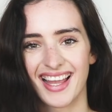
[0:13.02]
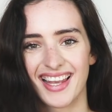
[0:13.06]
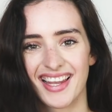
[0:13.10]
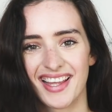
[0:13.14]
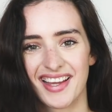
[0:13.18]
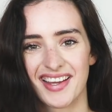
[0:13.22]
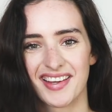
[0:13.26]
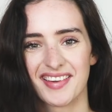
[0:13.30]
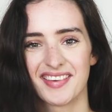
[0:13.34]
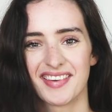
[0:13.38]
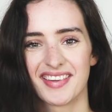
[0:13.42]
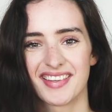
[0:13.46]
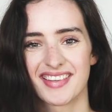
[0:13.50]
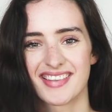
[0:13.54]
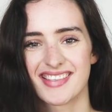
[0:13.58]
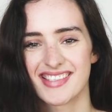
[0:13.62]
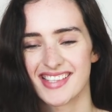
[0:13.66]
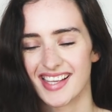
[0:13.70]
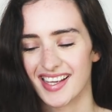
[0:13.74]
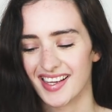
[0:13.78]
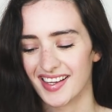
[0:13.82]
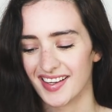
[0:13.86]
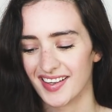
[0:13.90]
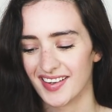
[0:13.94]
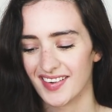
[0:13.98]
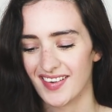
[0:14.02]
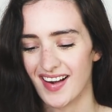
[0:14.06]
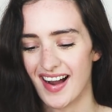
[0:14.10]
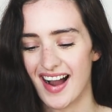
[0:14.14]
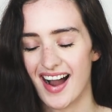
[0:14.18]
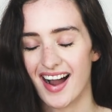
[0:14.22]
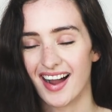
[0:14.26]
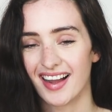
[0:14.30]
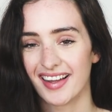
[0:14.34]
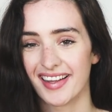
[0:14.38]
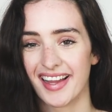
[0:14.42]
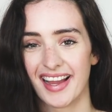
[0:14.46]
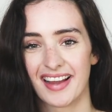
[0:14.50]
Hello, so
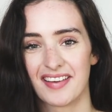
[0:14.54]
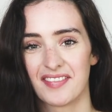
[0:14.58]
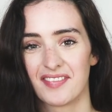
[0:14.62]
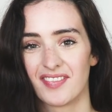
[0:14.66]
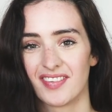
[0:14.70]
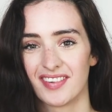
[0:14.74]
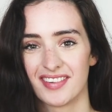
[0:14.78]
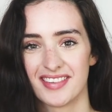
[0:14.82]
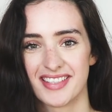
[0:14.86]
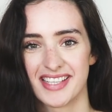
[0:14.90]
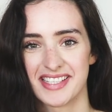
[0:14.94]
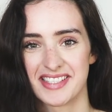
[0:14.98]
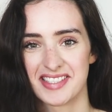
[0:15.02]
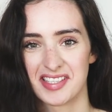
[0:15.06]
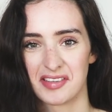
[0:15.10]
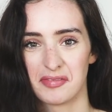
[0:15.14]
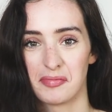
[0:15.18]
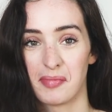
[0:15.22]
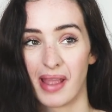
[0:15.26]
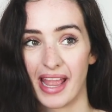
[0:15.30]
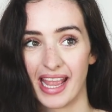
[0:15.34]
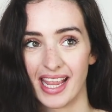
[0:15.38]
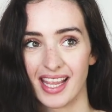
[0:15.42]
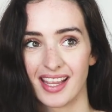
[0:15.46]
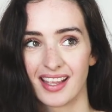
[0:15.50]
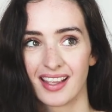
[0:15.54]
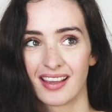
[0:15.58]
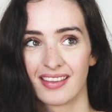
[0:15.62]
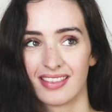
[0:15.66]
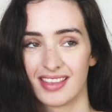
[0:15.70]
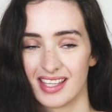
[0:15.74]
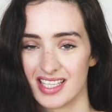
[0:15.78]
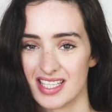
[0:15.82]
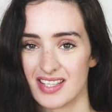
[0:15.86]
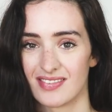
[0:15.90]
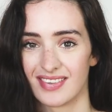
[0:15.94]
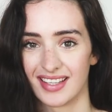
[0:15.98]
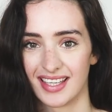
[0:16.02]
I have wanted to make
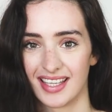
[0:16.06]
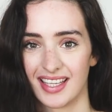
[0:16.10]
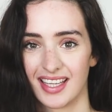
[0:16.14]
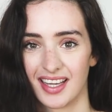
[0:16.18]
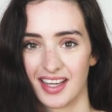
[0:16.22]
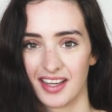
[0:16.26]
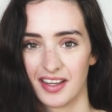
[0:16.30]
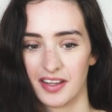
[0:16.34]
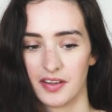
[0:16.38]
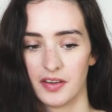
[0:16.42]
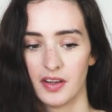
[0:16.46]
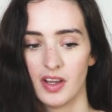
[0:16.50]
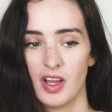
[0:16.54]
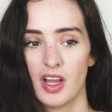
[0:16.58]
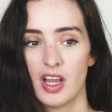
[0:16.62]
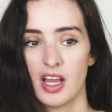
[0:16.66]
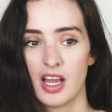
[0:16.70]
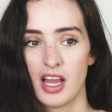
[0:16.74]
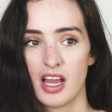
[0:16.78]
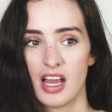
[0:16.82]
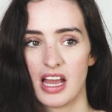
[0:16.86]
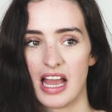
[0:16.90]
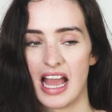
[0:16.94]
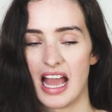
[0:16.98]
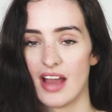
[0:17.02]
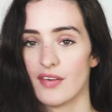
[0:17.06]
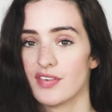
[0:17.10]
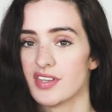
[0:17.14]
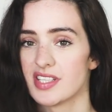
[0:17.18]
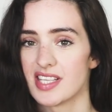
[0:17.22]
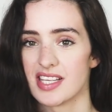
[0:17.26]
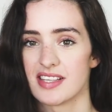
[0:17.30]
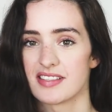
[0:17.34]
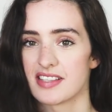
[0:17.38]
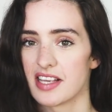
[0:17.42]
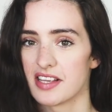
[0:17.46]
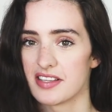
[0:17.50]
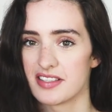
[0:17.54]
this video ever
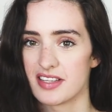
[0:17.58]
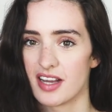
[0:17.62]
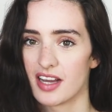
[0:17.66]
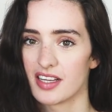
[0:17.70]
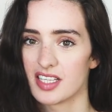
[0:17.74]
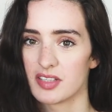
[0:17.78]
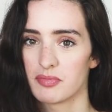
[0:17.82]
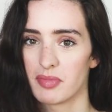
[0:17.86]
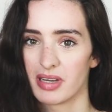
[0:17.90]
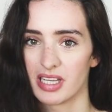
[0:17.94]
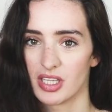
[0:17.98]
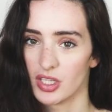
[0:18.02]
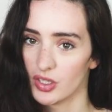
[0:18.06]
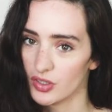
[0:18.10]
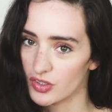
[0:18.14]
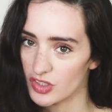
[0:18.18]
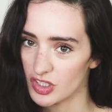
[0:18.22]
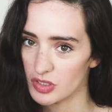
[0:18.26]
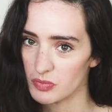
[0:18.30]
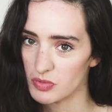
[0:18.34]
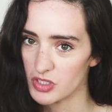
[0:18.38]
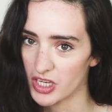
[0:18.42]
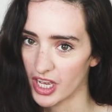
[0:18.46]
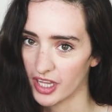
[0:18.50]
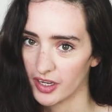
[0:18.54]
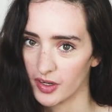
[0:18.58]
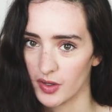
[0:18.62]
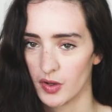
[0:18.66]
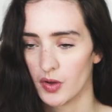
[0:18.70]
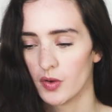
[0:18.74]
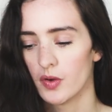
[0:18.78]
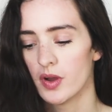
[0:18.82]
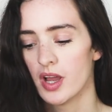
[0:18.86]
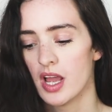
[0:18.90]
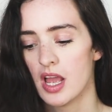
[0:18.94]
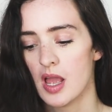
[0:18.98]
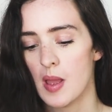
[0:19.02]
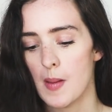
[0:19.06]
since I started my YouTube
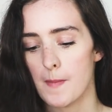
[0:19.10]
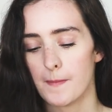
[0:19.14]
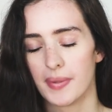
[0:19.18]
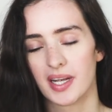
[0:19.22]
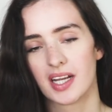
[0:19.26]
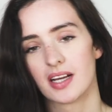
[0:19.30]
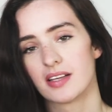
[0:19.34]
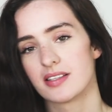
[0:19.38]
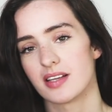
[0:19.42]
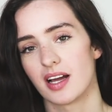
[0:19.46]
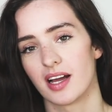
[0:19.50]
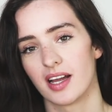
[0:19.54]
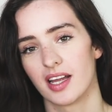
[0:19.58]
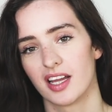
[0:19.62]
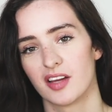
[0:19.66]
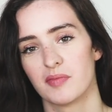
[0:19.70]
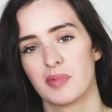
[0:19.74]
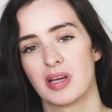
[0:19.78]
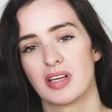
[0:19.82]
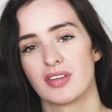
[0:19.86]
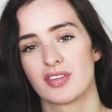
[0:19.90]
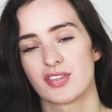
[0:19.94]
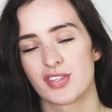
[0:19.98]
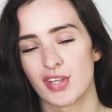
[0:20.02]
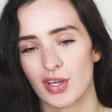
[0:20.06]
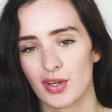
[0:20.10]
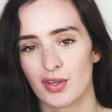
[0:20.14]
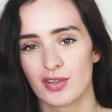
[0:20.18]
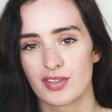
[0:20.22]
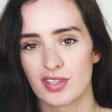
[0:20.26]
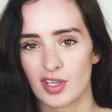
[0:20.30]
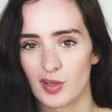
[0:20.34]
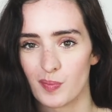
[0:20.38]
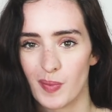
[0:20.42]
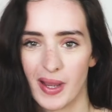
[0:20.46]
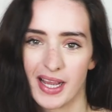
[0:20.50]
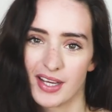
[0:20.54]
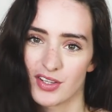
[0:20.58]
channel because I am
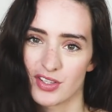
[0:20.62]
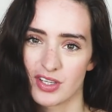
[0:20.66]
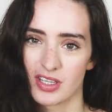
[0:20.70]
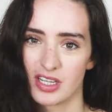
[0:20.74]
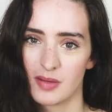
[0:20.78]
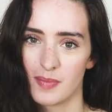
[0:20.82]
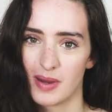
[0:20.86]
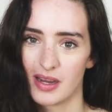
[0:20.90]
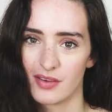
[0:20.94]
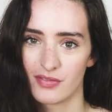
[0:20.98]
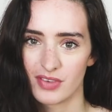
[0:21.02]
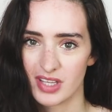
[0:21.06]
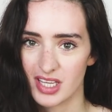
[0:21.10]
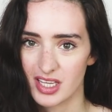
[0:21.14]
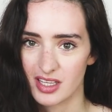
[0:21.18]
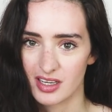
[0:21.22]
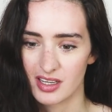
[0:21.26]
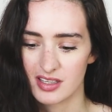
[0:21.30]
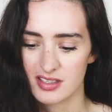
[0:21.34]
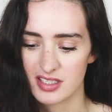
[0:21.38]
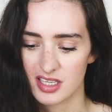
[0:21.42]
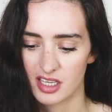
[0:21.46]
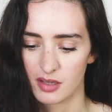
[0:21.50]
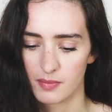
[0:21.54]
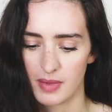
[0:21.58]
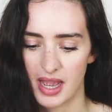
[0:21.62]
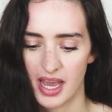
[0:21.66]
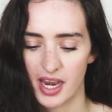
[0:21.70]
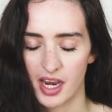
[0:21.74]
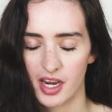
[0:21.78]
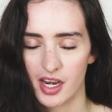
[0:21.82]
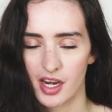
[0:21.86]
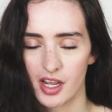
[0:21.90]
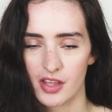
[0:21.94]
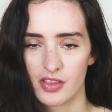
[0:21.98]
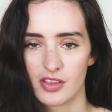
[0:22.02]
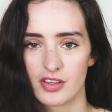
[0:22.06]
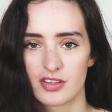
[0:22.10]
so passionate about veganism, and I
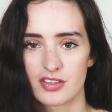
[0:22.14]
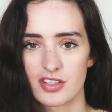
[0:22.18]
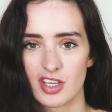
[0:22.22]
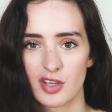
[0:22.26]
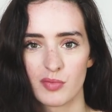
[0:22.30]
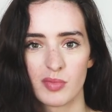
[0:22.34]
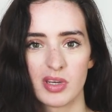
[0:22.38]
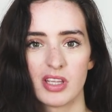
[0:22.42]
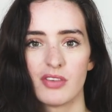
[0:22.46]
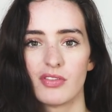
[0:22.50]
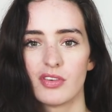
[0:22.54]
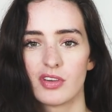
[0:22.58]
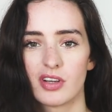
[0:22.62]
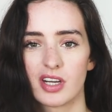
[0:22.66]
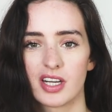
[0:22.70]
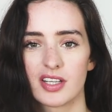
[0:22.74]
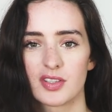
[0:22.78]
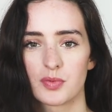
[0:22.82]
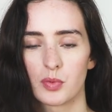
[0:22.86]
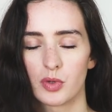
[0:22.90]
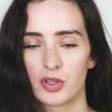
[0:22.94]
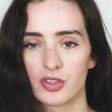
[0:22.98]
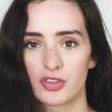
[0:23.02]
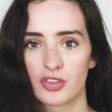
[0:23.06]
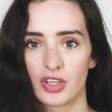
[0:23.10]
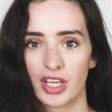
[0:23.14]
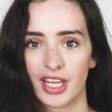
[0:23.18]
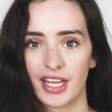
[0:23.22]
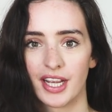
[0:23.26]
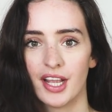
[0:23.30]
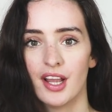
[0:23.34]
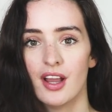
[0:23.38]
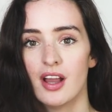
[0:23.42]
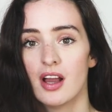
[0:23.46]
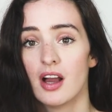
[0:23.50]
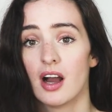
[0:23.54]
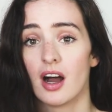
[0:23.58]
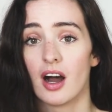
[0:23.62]
know that so many of you guys
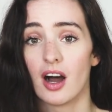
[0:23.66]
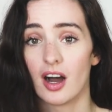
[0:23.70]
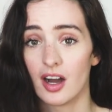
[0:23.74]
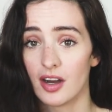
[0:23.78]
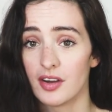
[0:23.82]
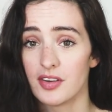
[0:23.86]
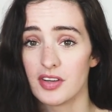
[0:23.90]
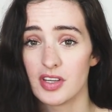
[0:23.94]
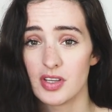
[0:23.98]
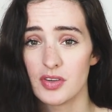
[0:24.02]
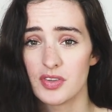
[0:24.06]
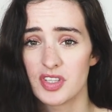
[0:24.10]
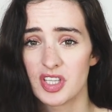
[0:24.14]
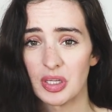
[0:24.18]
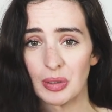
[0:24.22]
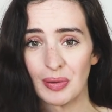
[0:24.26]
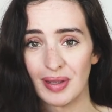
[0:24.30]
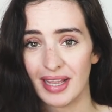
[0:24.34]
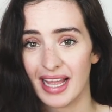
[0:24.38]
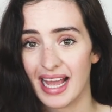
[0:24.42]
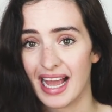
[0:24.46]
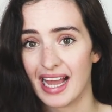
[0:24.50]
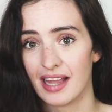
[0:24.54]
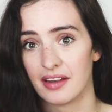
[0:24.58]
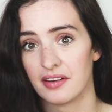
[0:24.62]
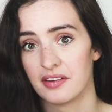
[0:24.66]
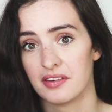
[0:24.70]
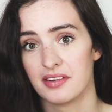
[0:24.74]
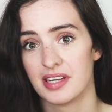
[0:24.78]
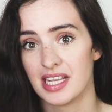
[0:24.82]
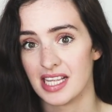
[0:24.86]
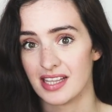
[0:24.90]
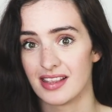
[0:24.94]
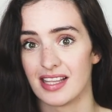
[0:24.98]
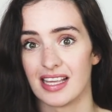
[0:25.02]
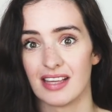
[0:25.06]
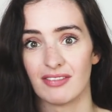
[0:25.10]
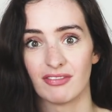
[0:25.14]
watching are new to it and
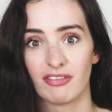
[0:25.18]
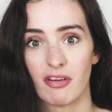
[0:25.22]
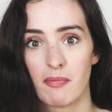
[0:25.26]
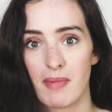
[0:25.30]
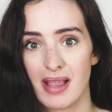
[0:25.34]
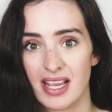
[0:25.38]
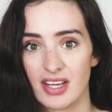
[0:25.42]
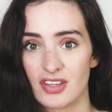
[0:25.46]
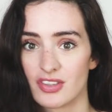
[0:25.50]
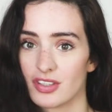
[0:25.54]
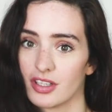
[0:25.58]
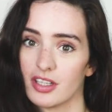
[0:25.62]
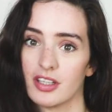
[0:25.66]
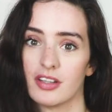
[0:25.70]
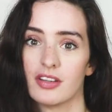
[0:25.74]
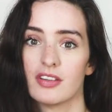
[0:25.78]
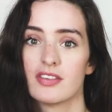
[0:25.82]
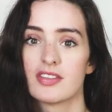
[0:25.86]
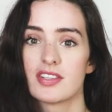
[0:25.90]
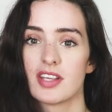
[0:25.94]
need the information.